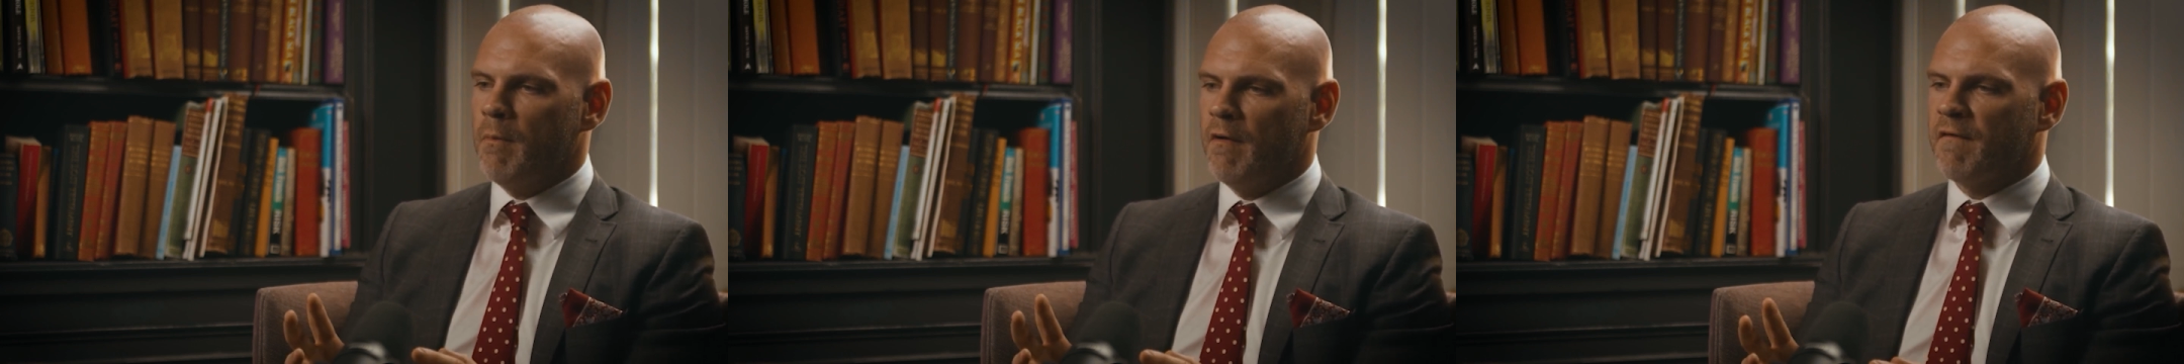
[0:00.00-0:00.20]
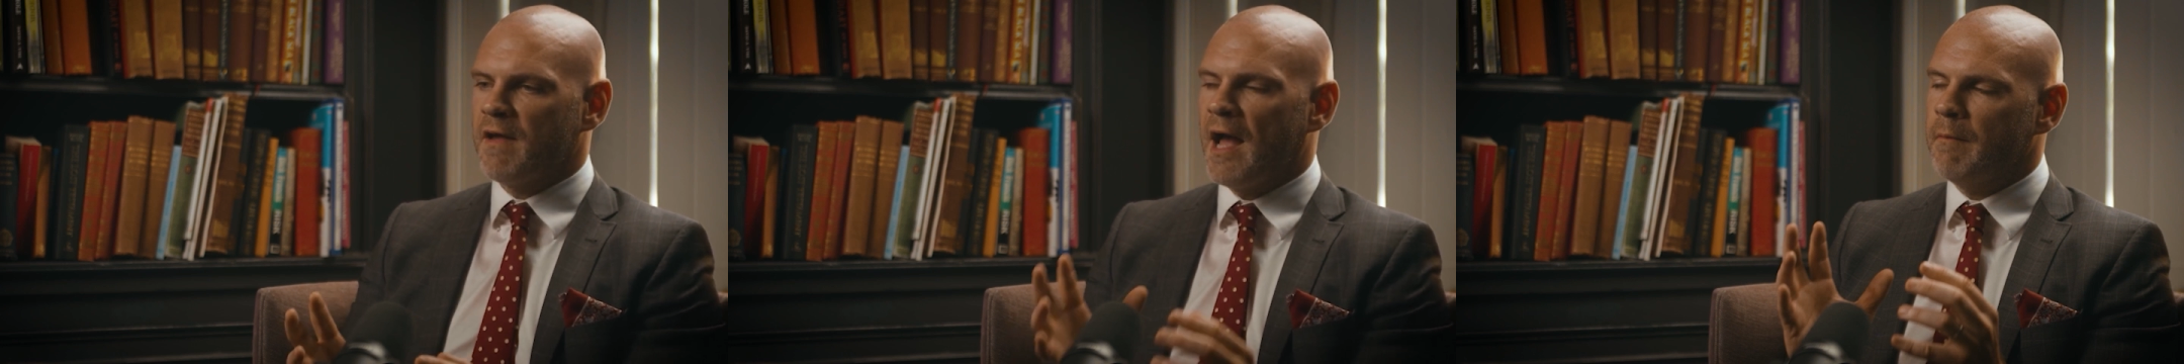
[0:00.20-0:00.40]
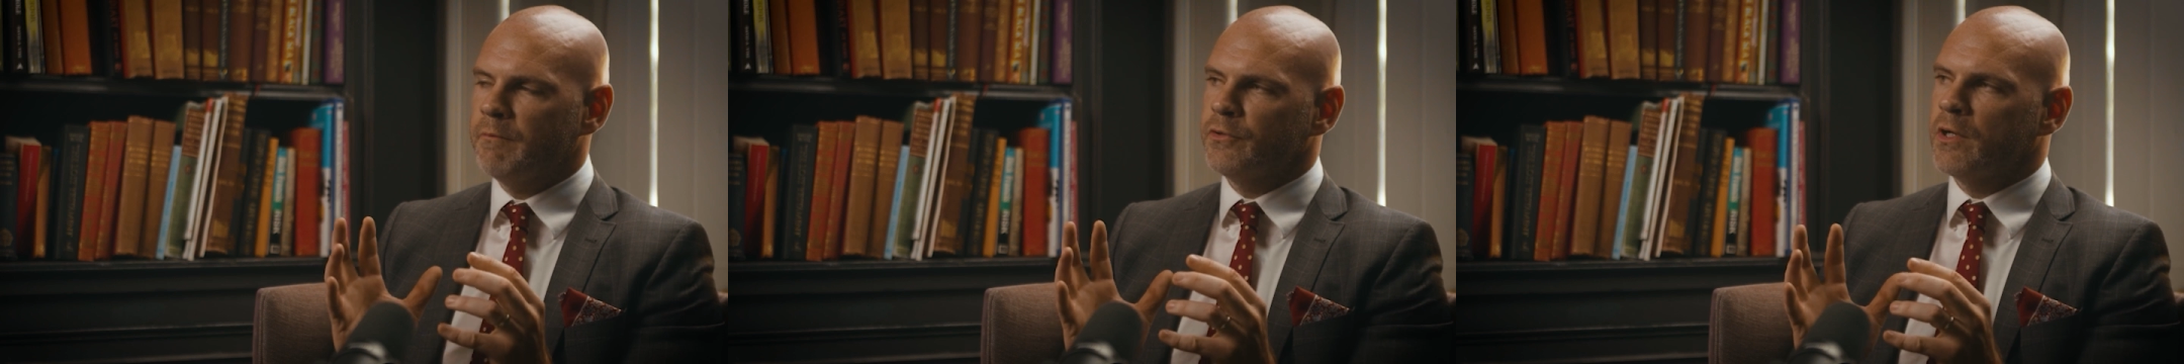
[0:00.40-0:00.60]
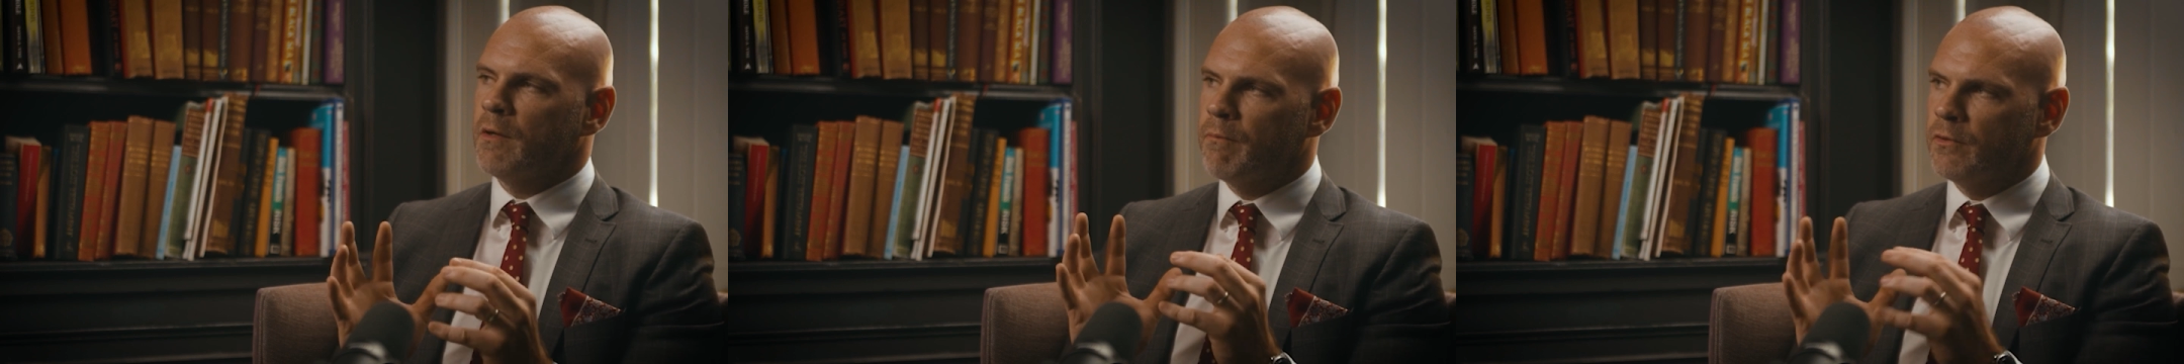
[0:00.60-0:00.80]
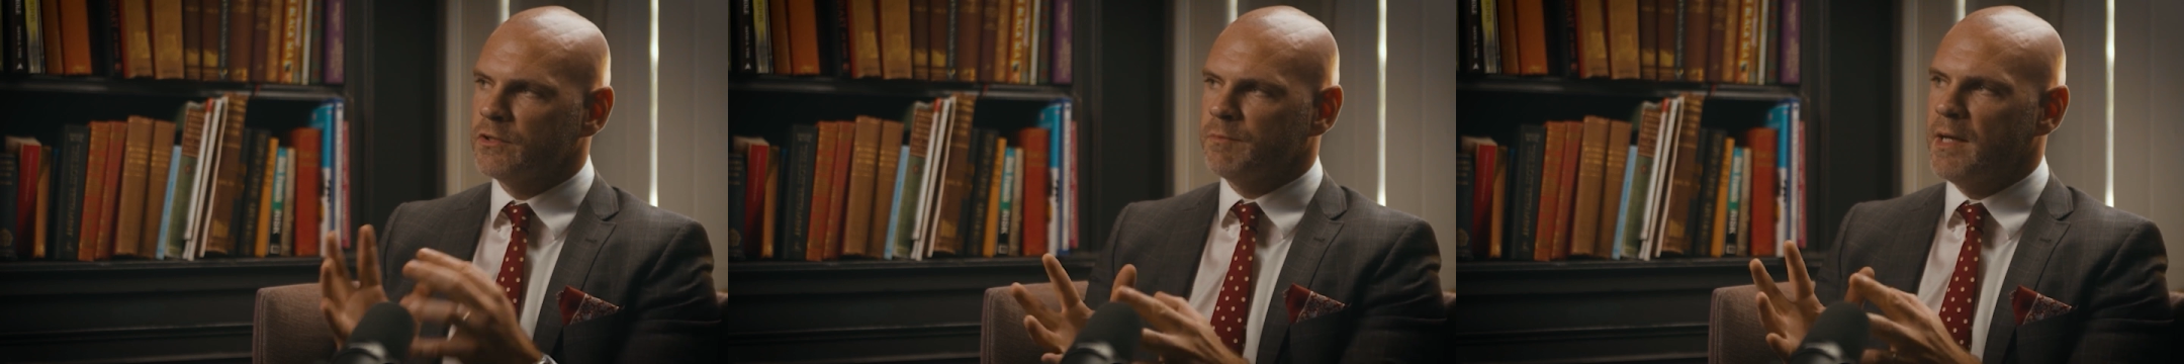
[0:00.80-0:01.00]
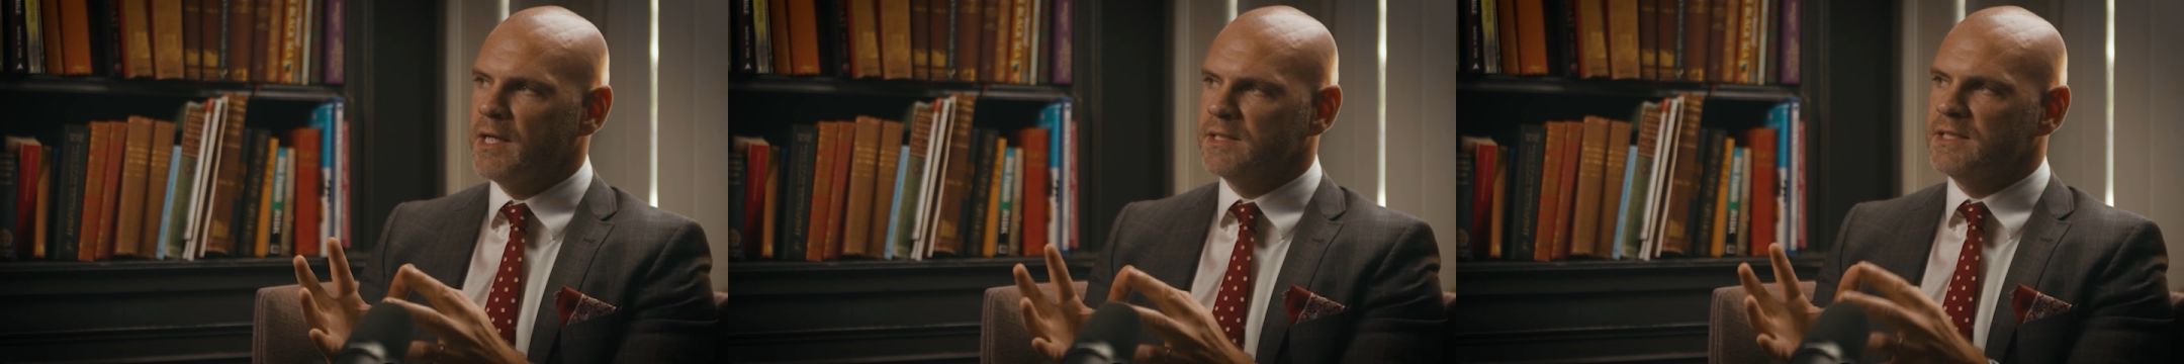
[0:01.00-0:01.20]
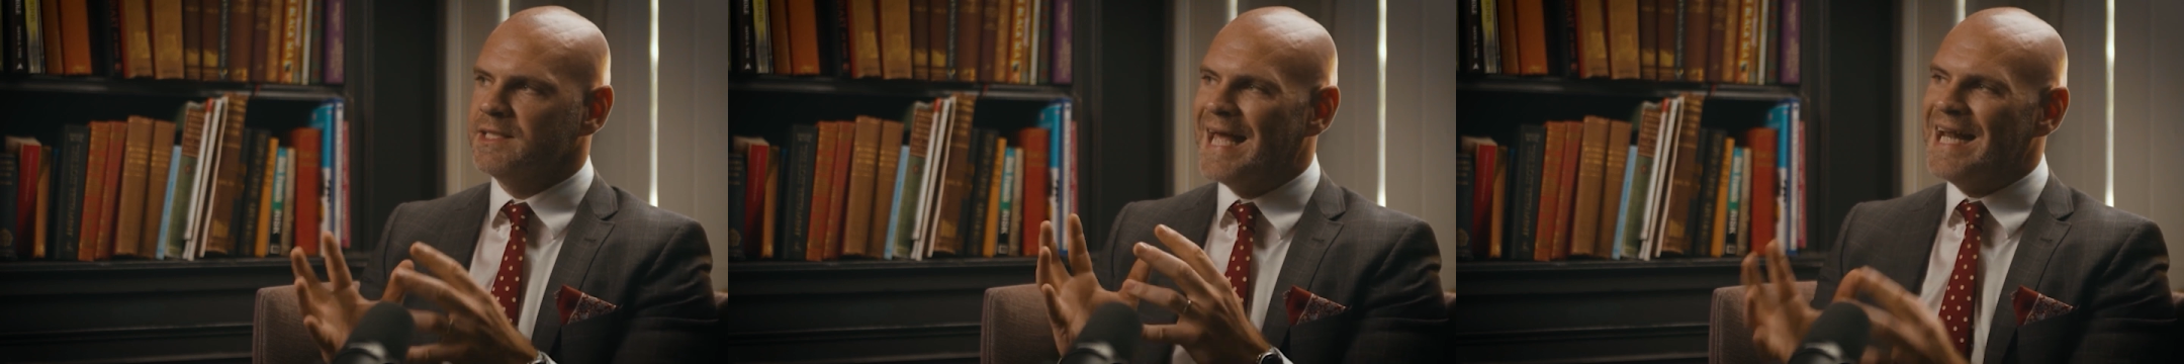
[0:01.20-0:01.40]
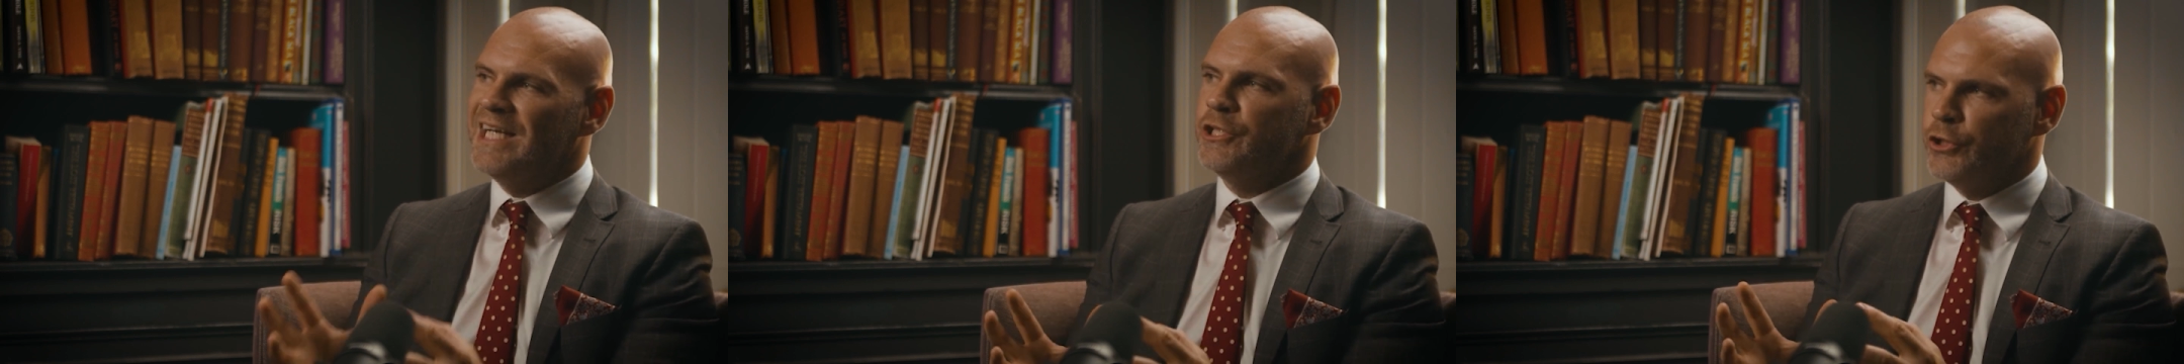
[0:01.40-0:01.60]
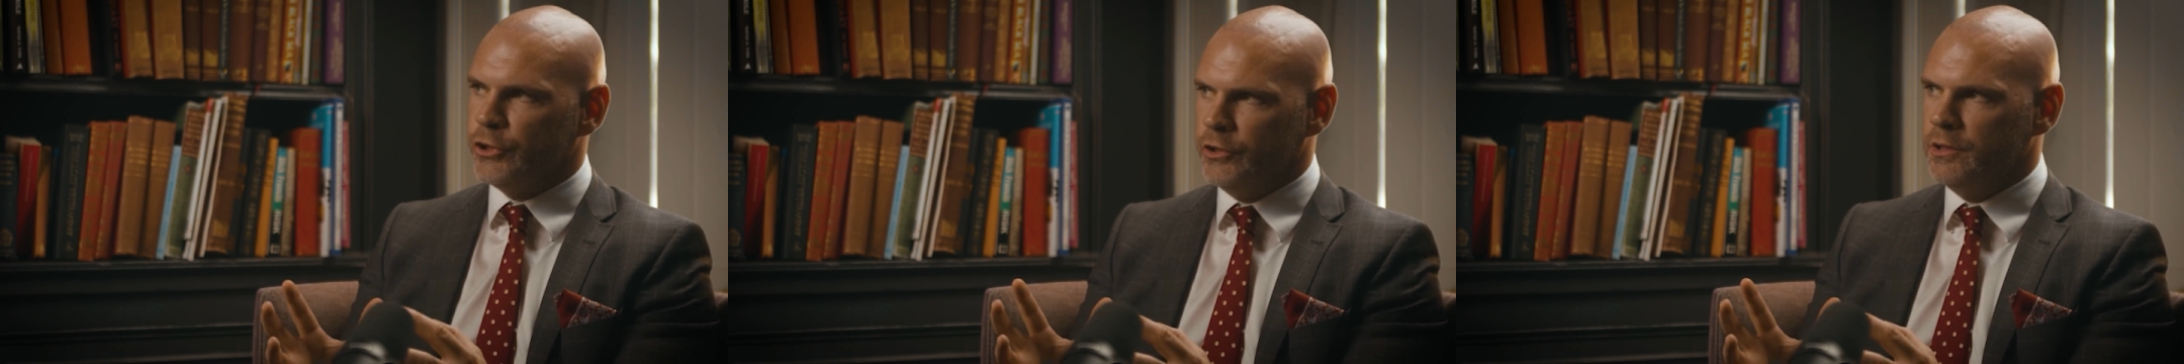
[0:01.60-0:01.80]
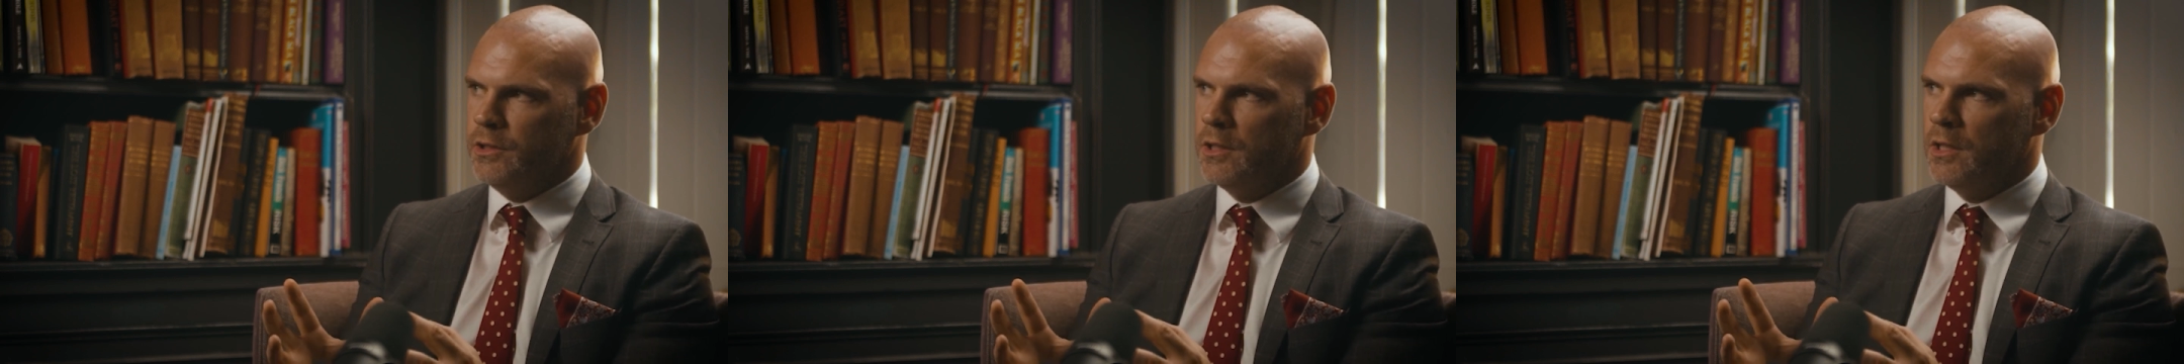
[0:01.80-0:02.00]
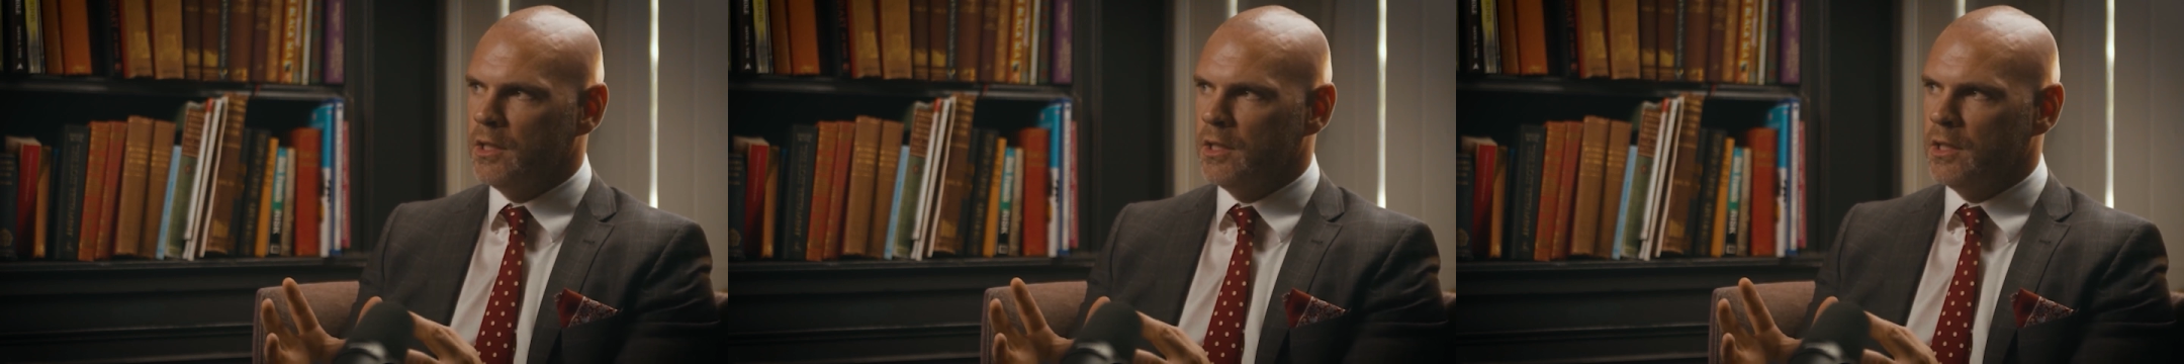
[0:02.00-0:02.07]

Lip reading: of capturing a prospect's attention